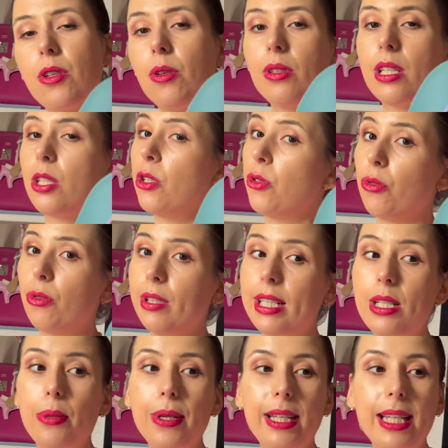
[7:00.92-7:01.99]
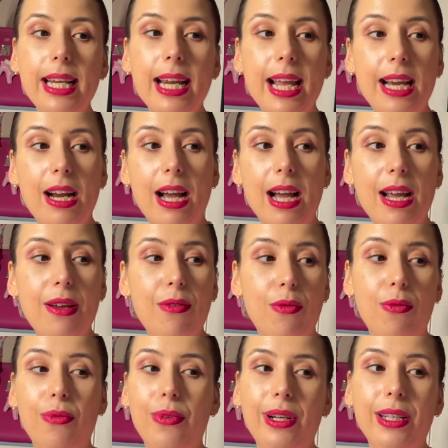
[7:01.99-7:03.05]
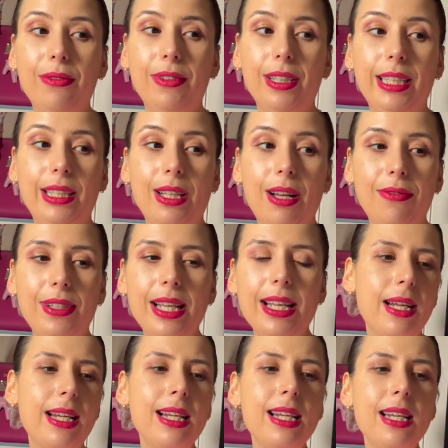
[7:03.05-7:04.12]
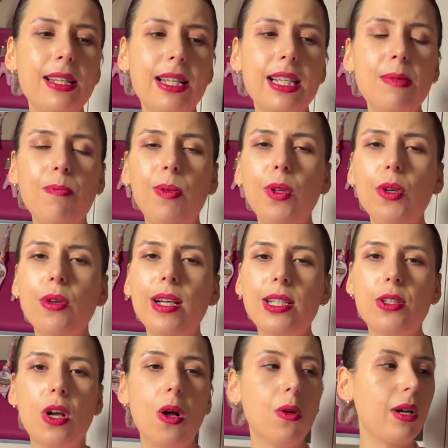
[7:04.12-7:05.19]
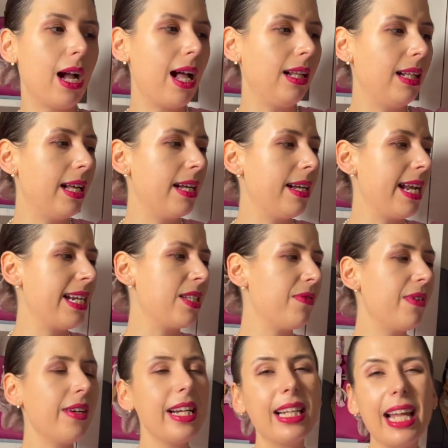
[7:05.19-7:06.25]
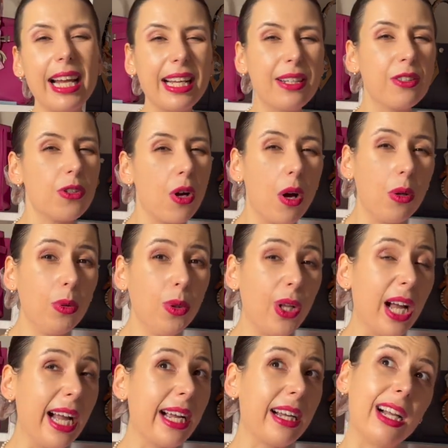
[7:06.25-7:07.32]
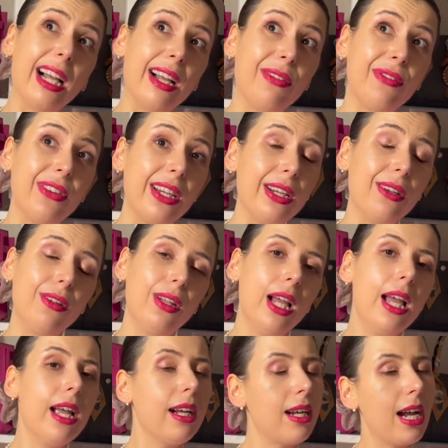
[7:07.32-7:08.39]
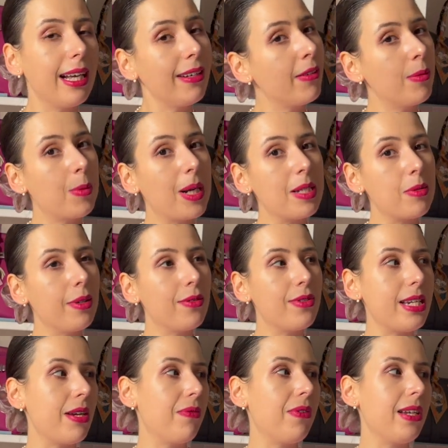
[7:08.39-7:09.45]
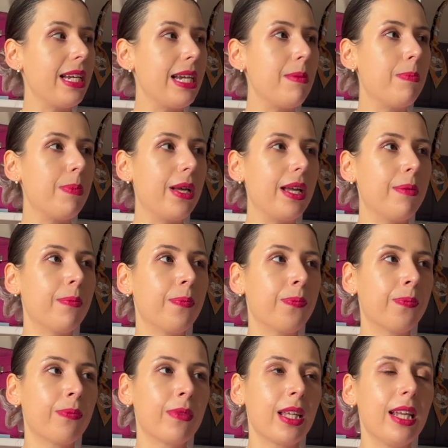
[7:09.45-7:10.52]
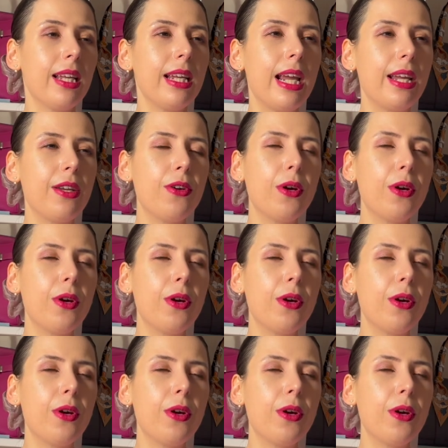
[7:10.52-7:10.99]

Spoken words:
called the Story Twilly, and I really, really love it. And then this blue Atoll color, it's very like doll-like, I feel. Kind of reminds me of Tiffany, but yeah, you